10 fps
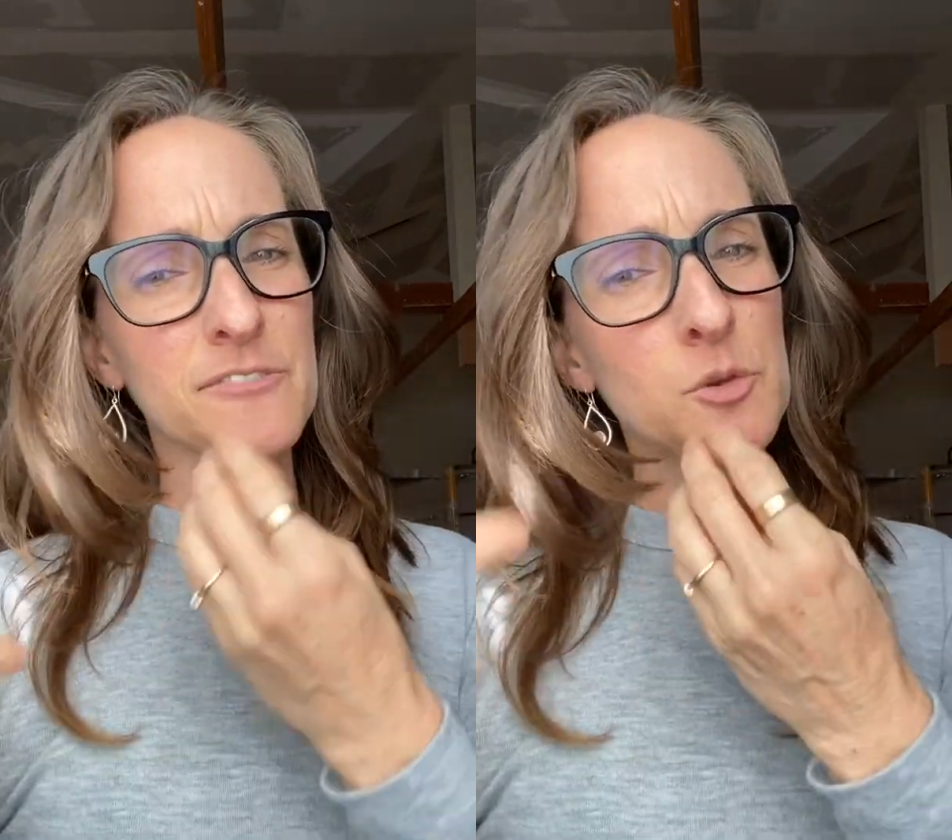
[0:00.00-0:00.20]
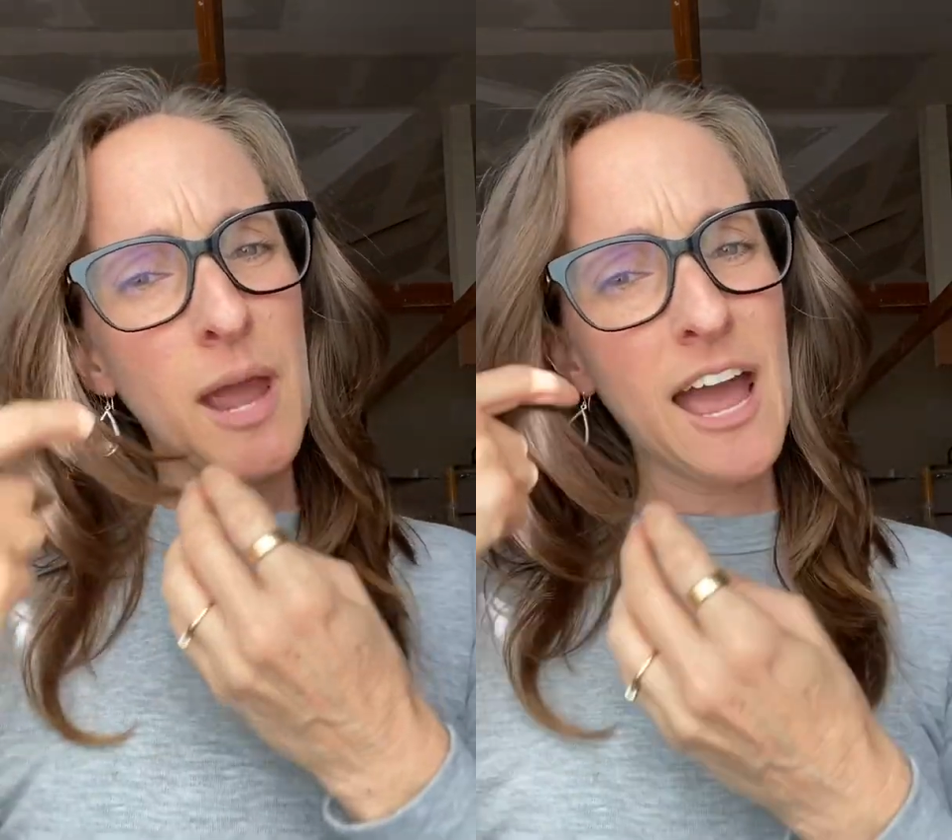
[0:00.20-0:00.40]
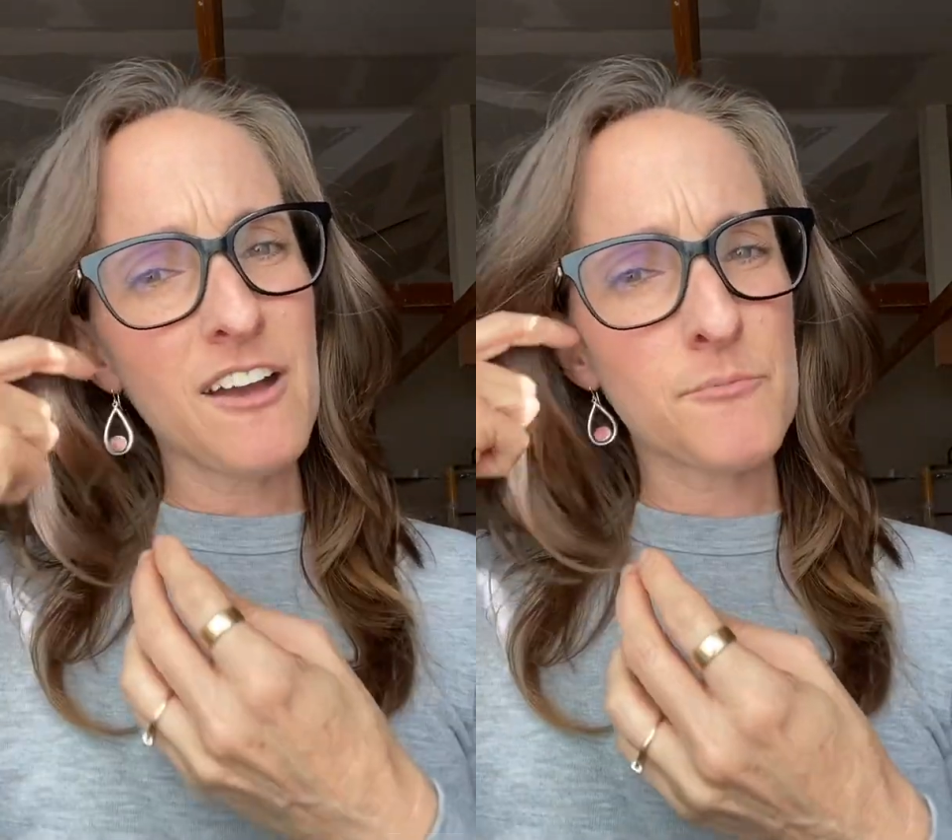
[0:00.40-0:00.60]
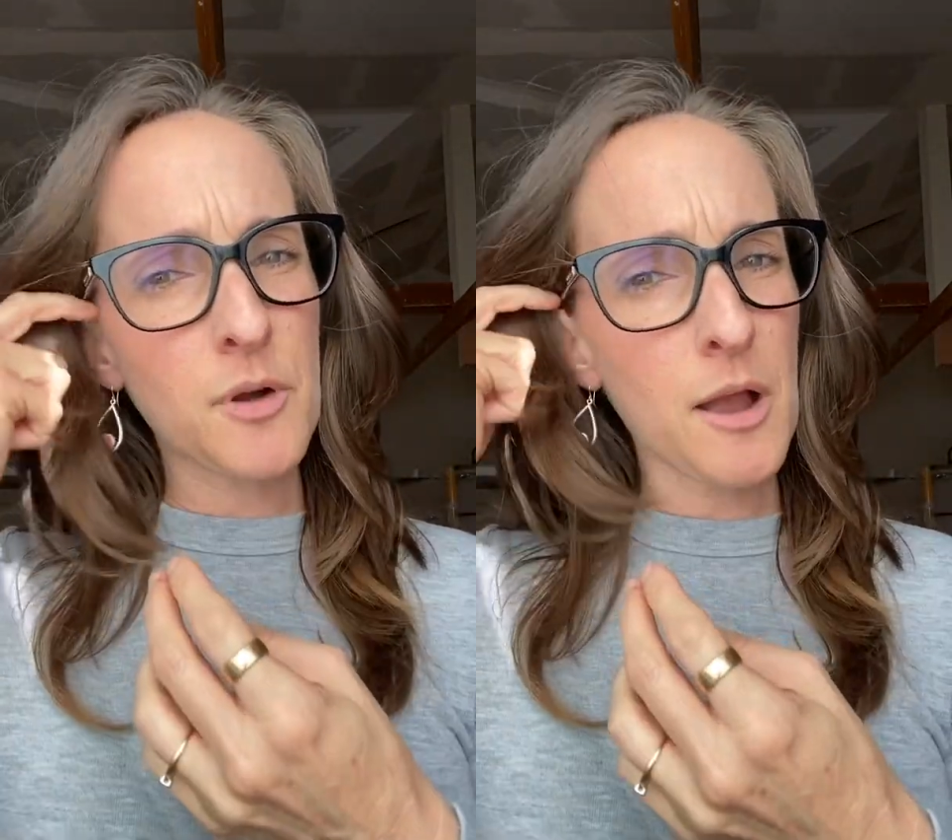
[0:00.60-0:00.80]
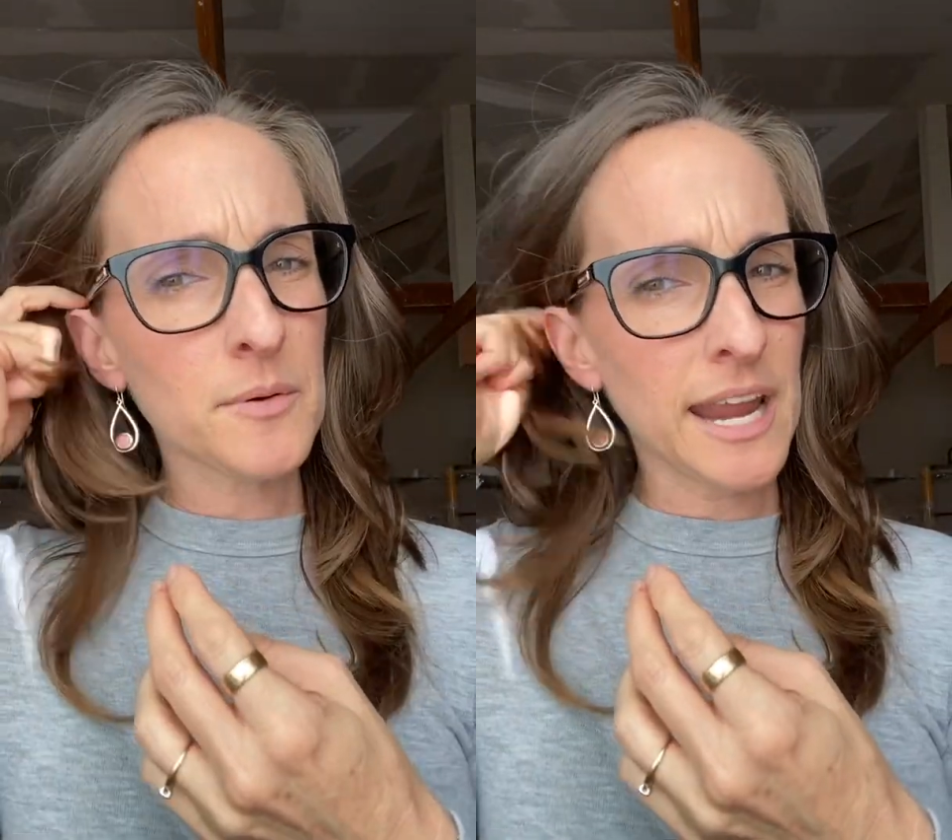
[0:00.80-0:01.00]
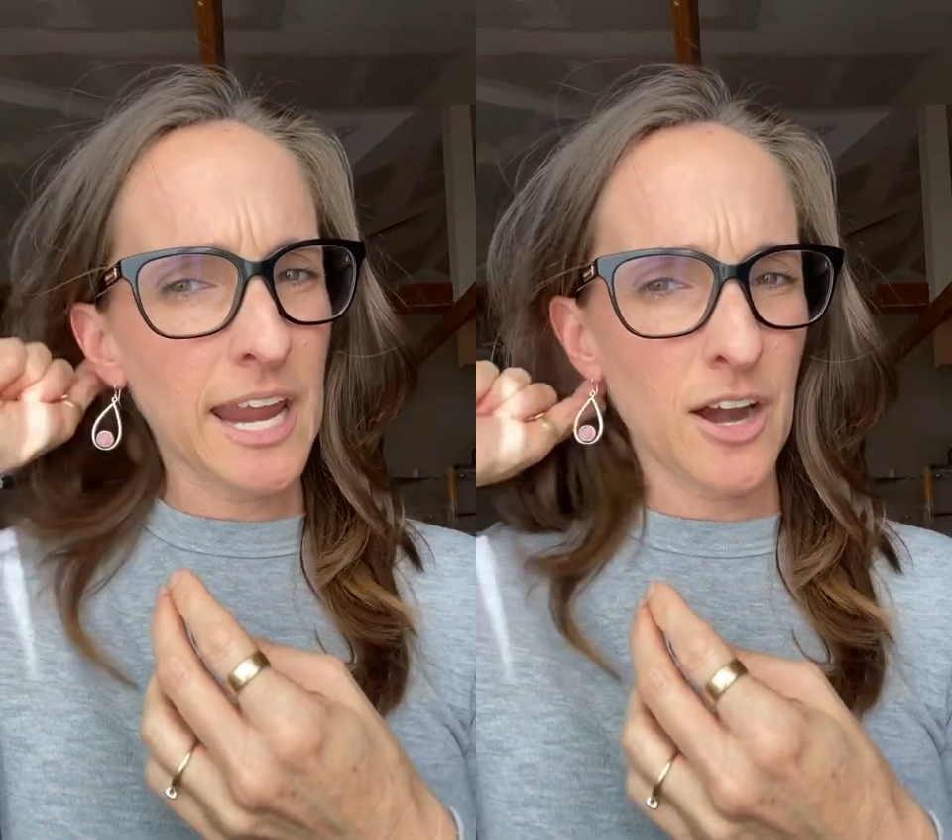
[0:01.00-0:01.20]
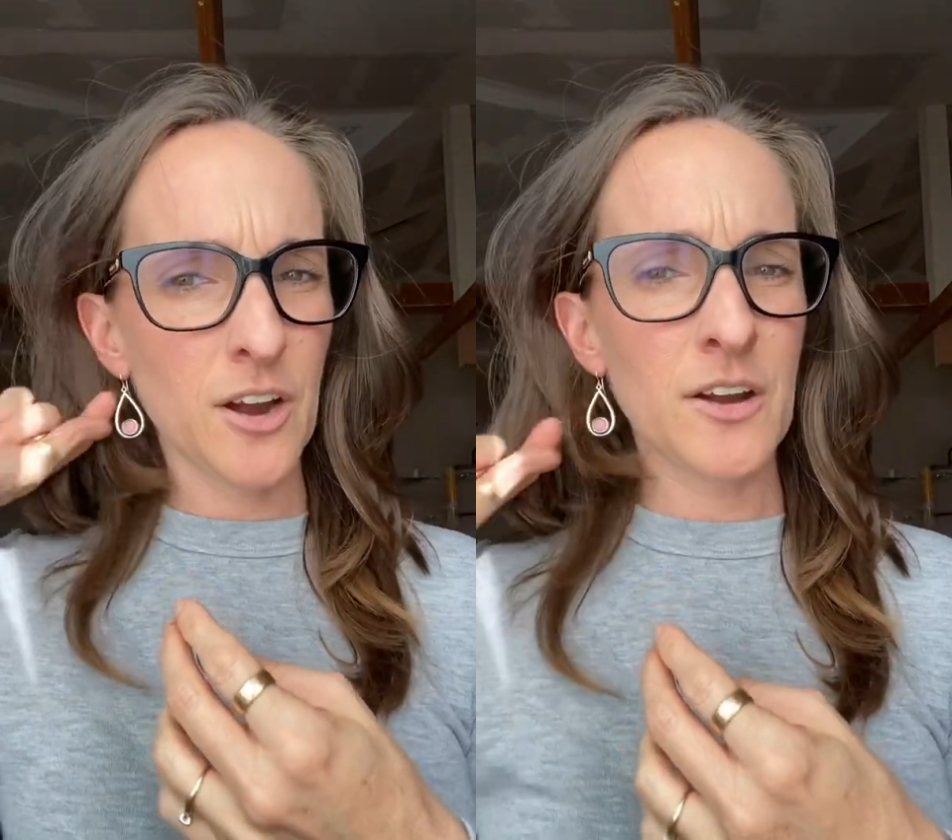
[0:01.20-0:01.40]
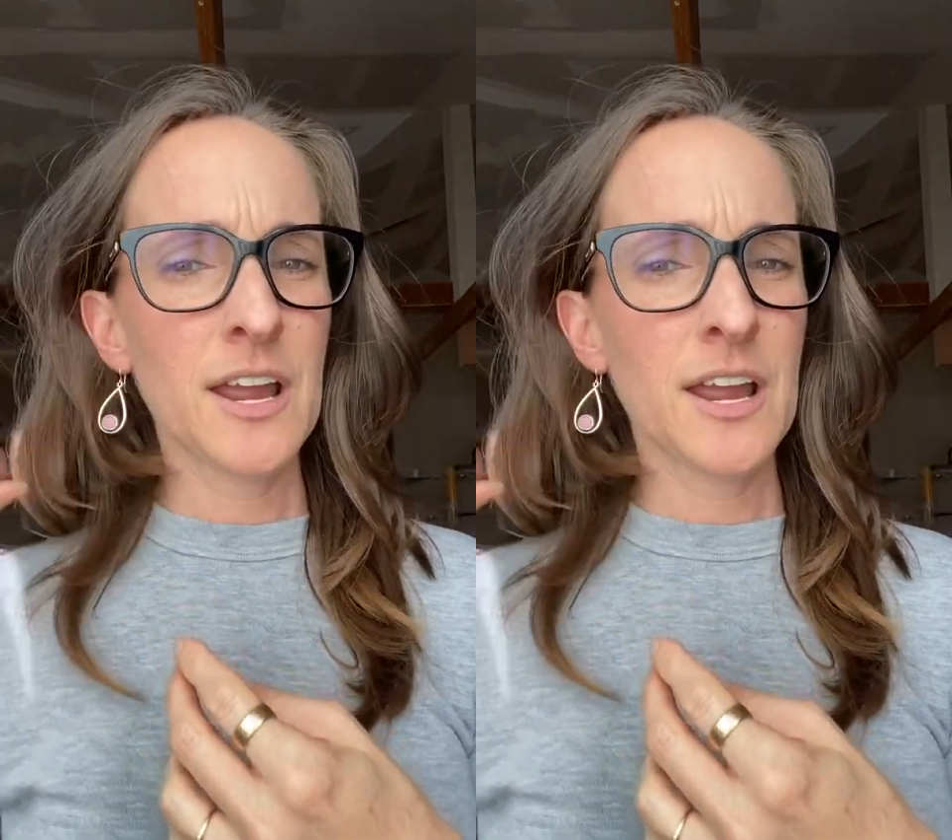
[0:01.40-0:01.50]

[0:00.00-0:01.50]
you have brown hair,